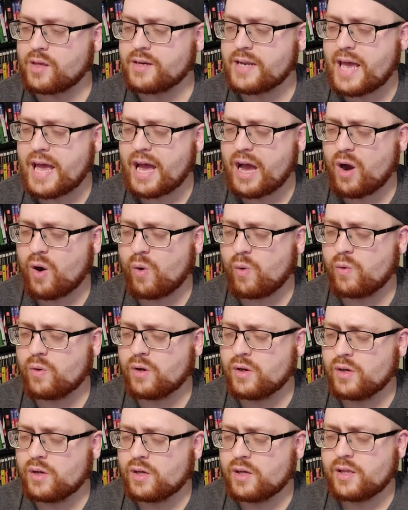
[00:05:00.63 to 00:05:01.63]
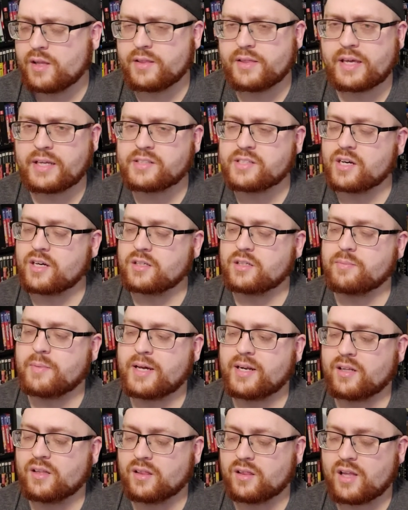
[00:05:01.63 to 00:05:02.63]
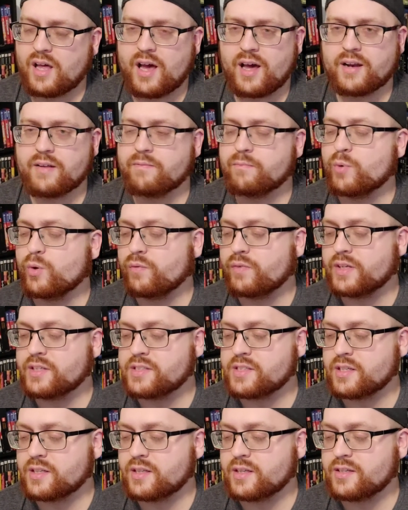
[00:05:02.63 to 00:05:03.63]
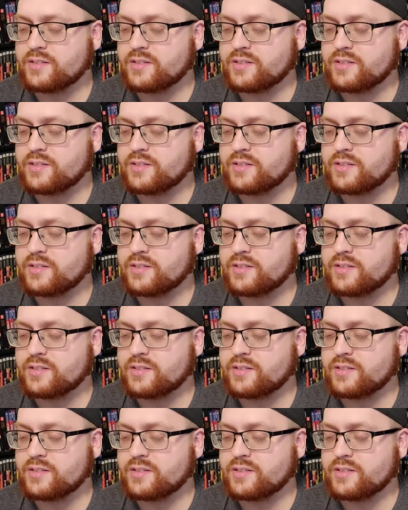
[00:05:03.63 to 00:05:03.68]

Now, they talked about a lot of movies in